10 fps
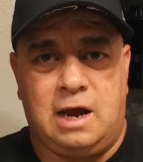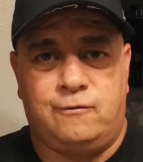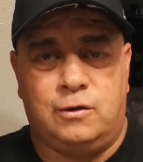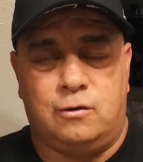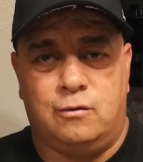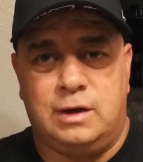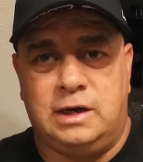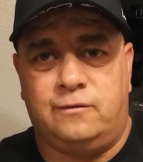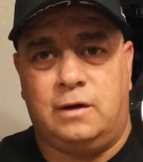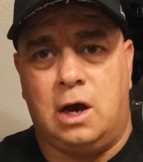after
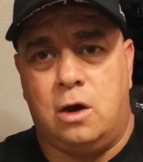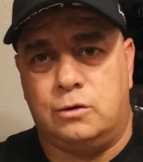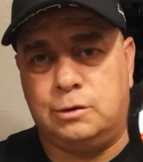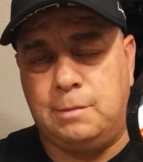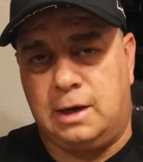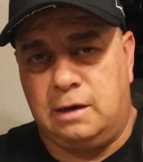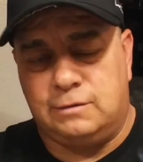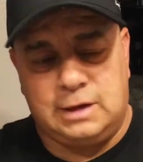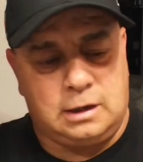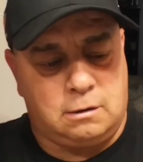Rive Gauche by
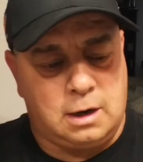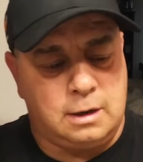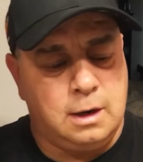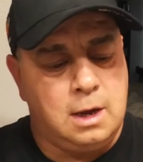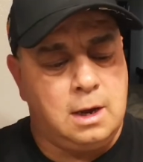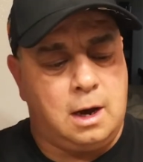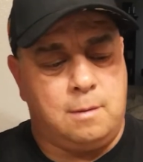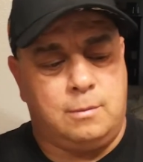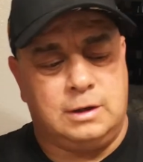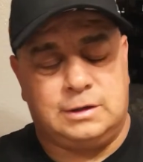Yves Saint Laurent,
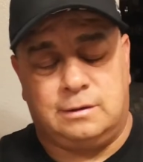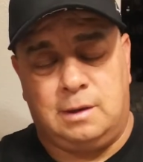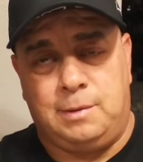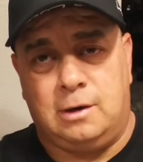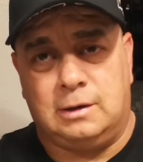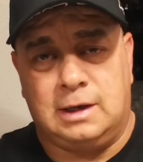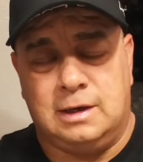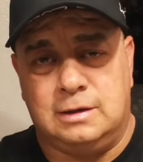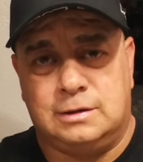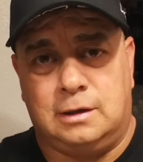which apparently
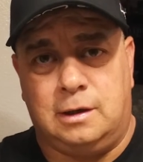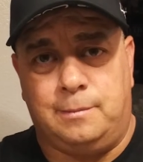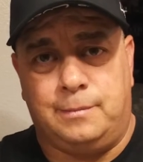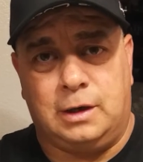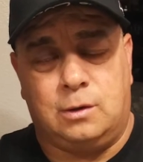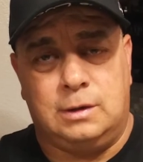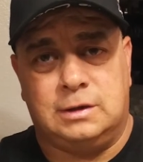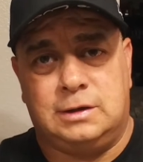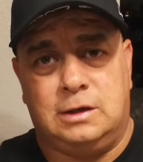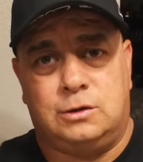is the
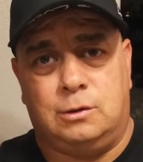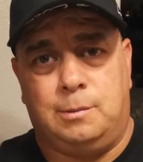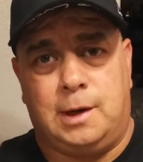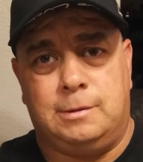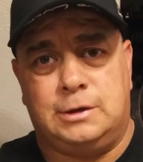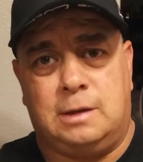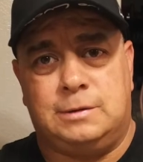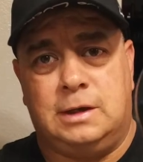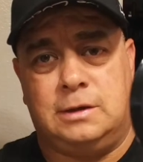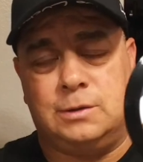quintessential barbershop
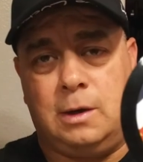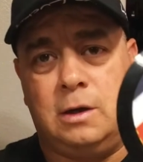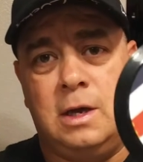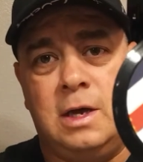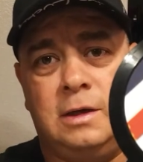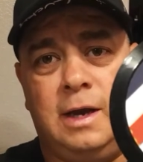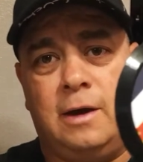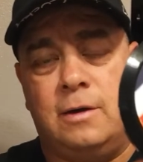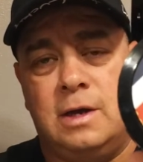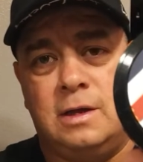scent as well.
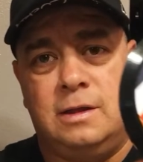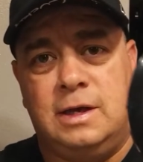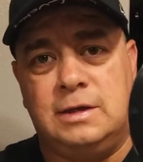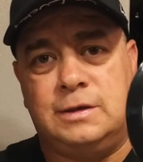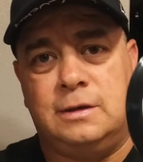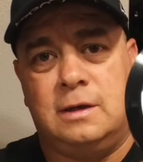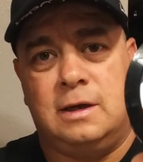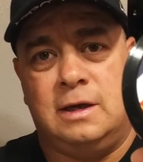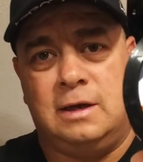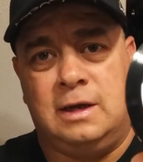Now, this,
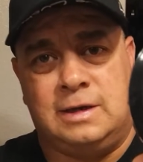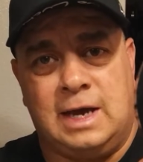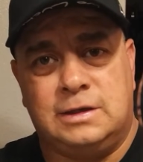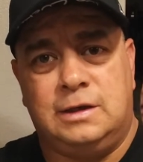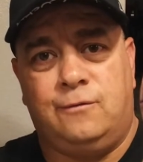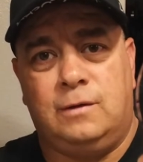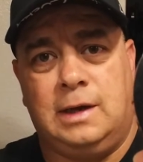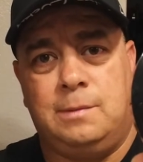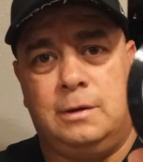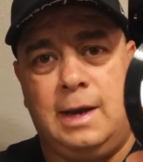it has a different
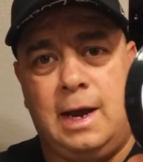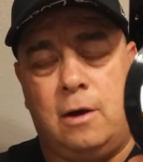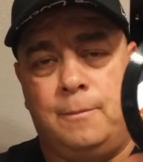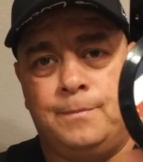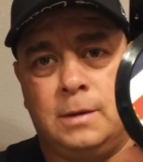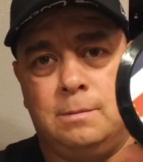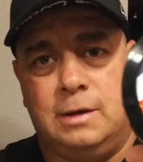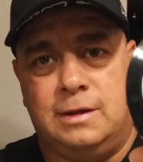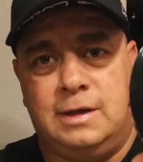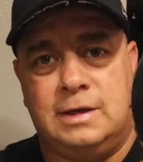label now,
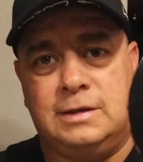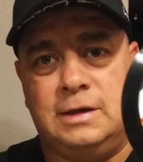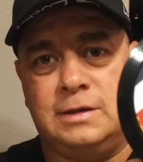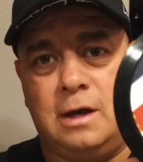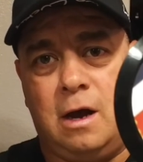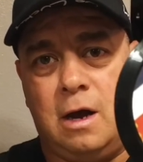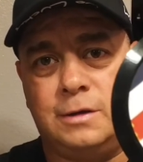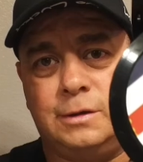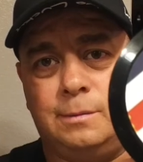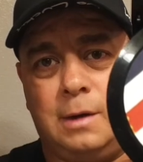but this is an
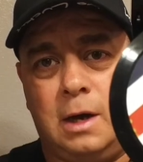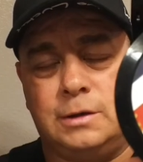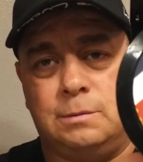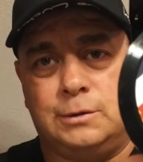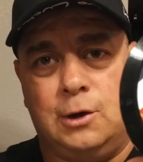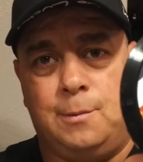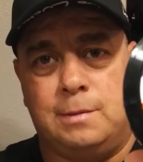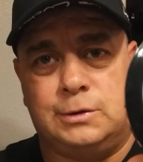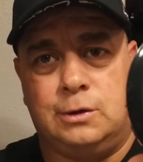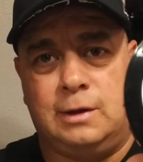awesome, awesome soap.
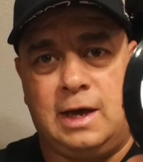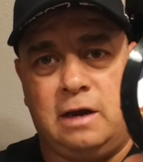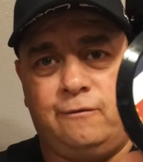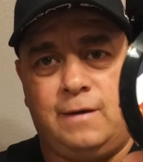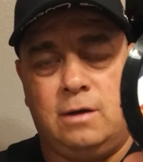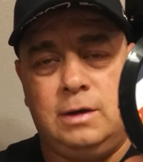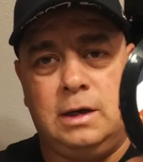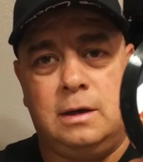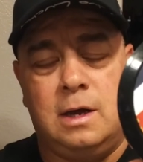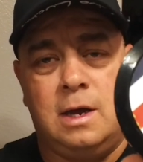I'm so glad I found
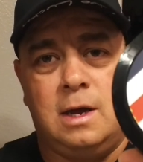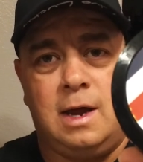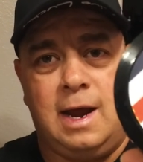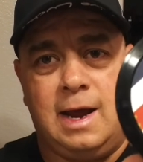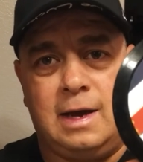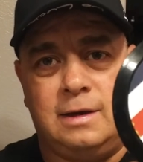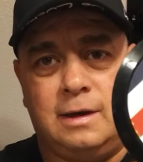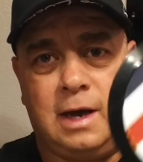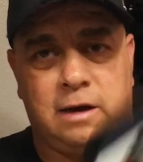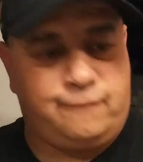it, and
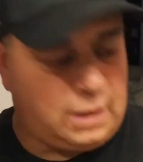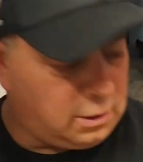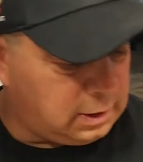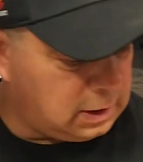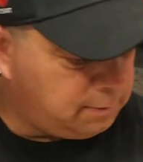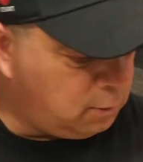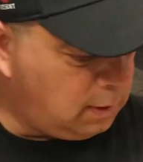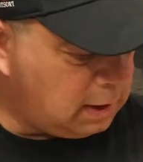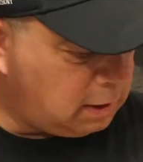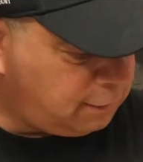I followed it up
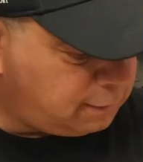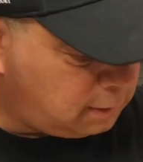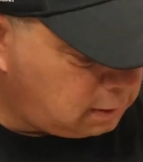with,